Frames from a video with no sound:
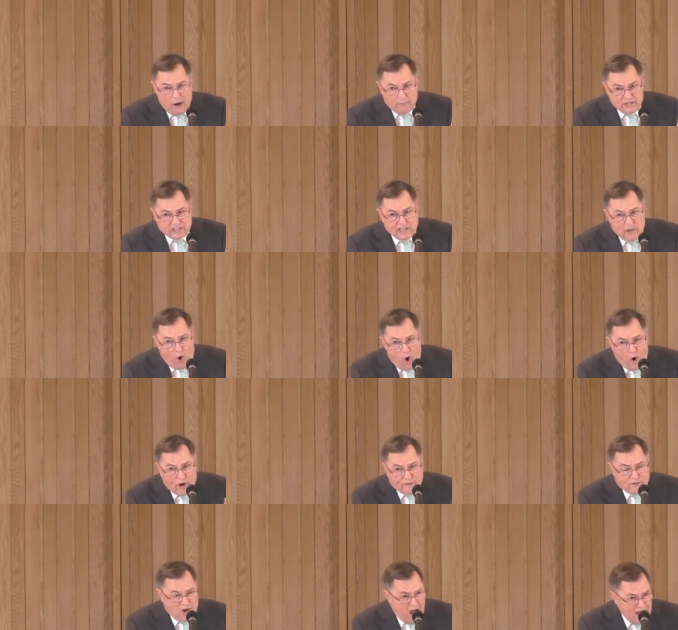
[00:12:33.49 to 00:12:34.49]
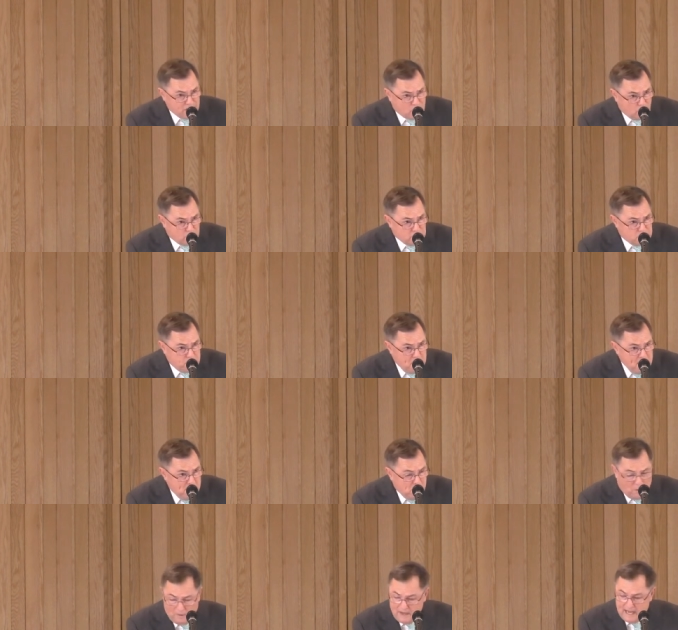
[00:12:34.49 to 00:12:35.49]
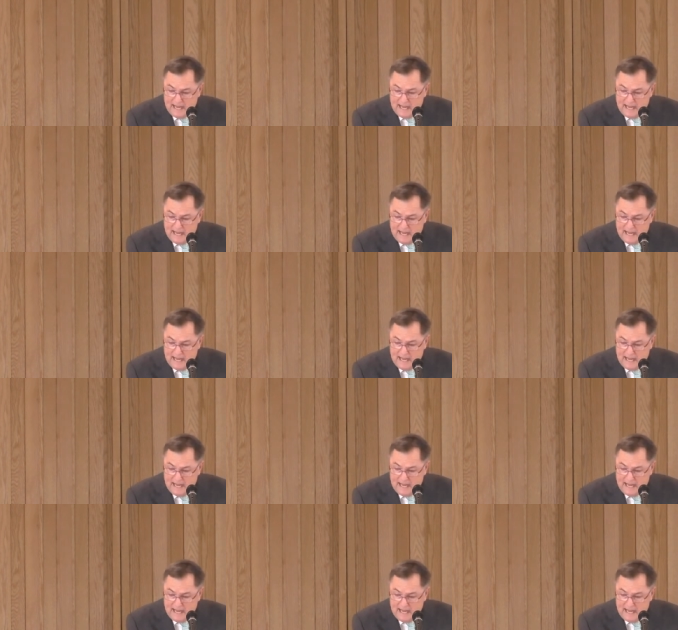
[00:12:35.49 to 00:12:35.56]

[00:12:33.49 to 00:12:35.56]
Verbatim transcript: We see the heart of God towards his people.